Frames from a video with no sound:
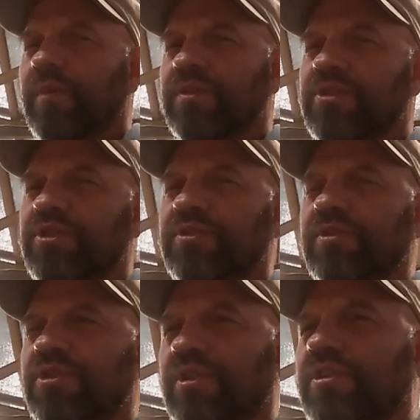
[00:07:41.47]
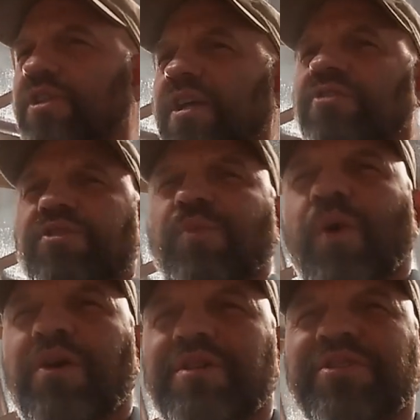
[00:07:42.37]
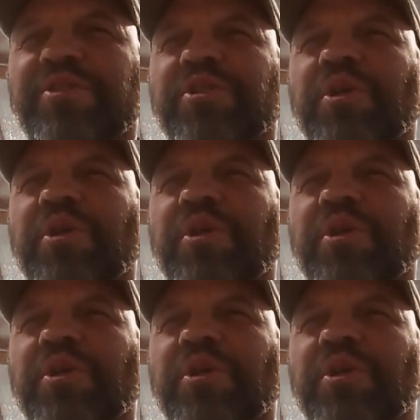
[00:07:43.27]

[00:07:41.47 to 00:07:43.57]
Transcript: but sh- should's a dangerous word.